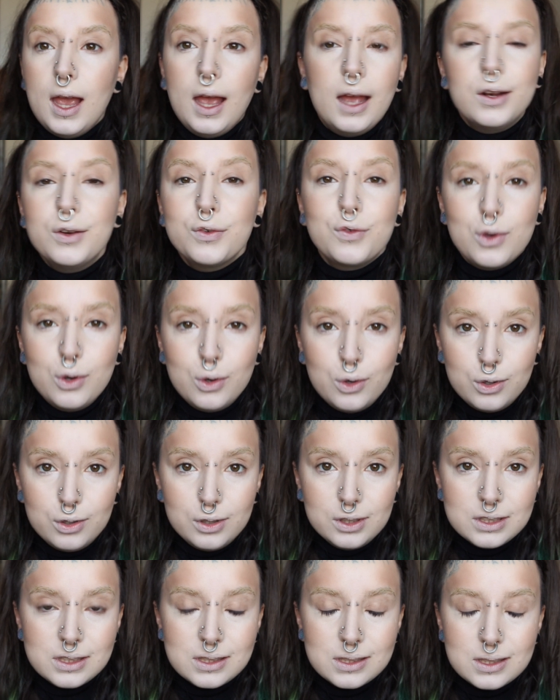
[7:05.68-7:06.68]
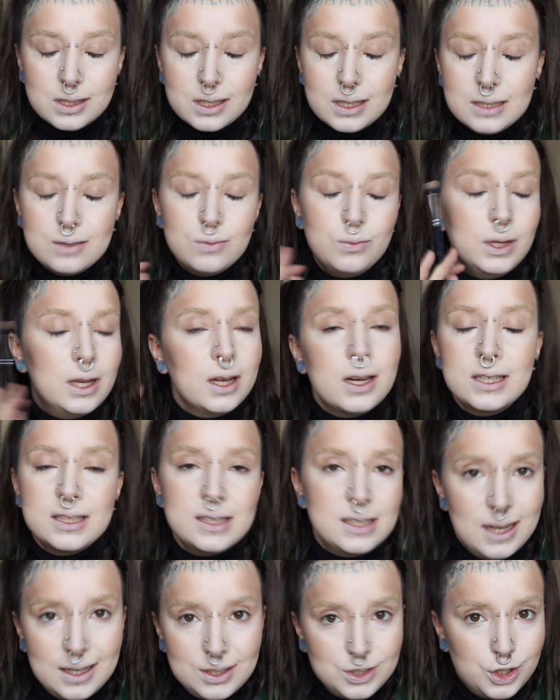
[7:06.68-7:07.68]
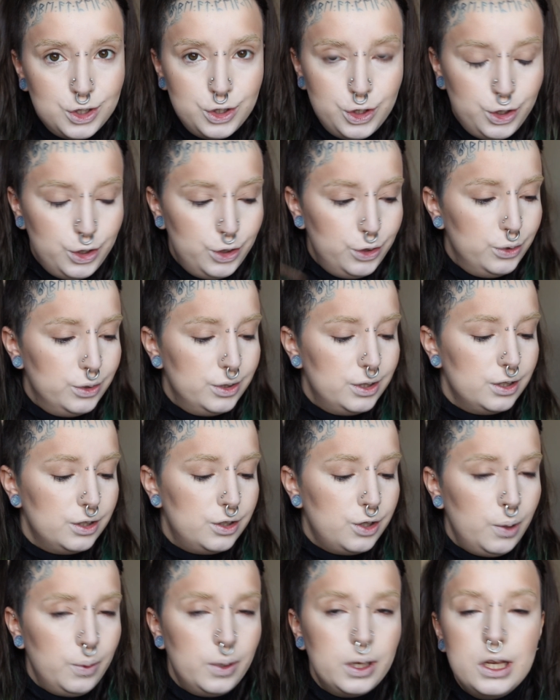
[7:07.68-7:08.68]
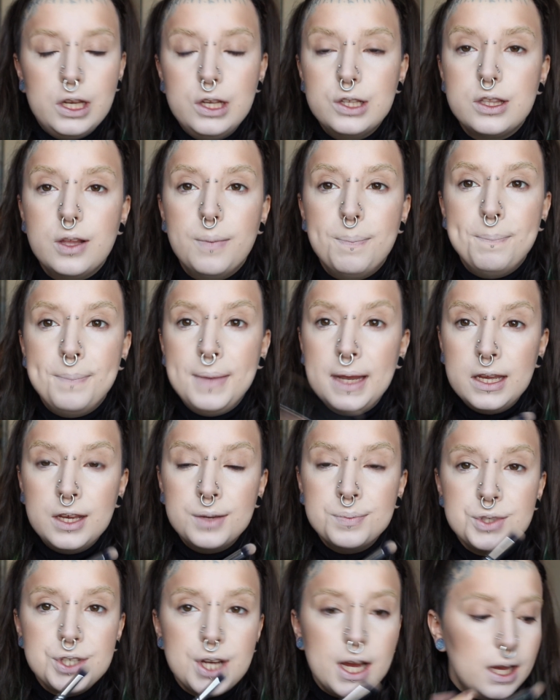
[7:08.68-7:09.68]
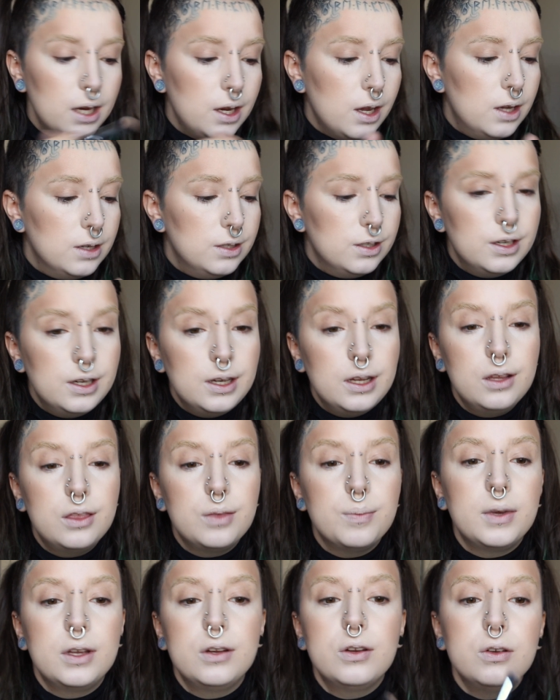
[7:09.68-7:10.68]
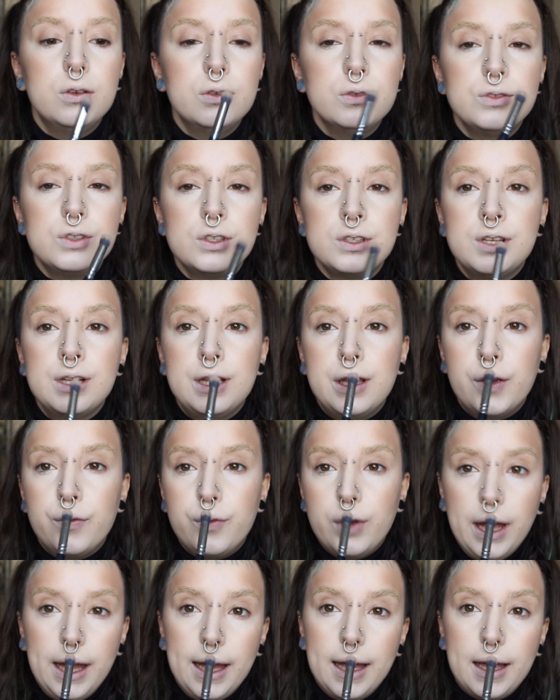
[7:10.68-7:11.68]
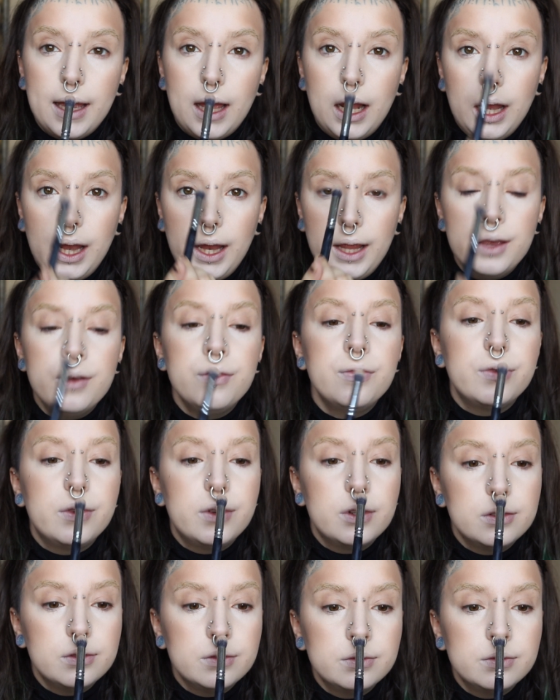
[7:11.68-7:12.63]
And of course, we're gonna snatch our nose. So I'm gonna use the medium shade underneath my nose to give a lift.